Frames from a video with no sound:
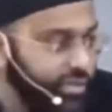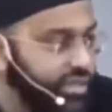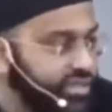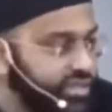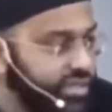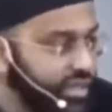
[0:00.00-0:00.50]
I mean, it
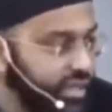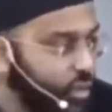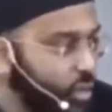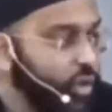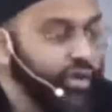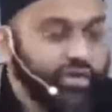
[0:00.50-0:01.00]
doesn't
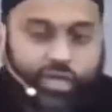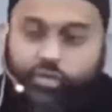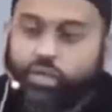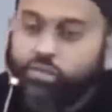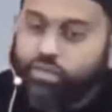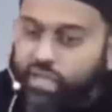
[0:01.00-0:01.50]
work that
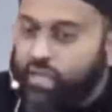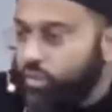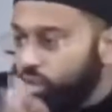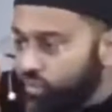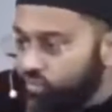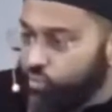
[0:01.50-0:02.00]
way. But
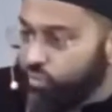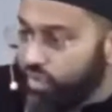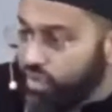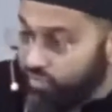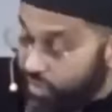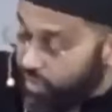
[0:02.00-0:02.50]
anyway, if you
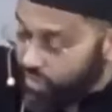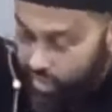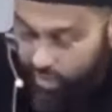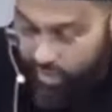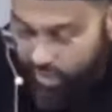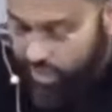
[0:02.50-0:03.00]
believe, and
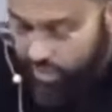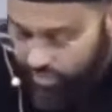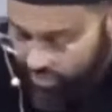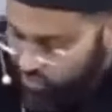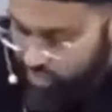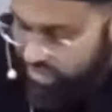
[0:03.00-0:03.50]

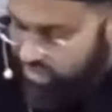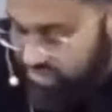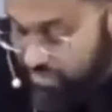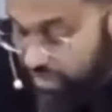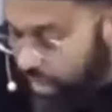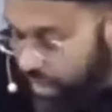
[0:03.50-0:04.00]
anyway, so this
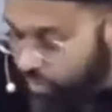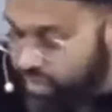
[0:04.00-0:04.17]
is uh,